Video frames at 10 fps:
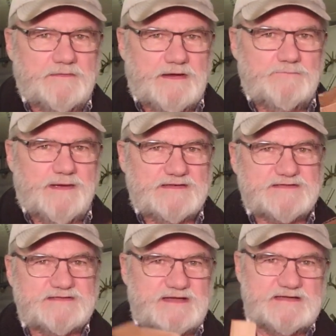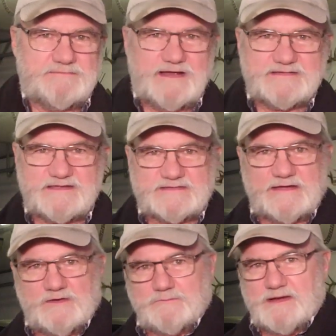outbasket to in-basket to
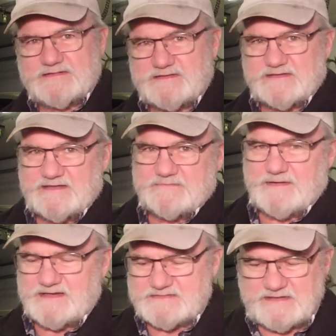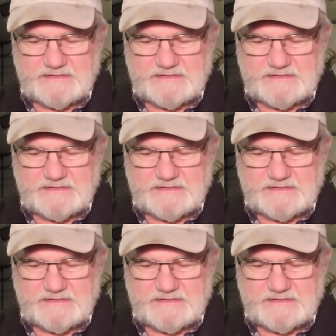outbasket to in-basket,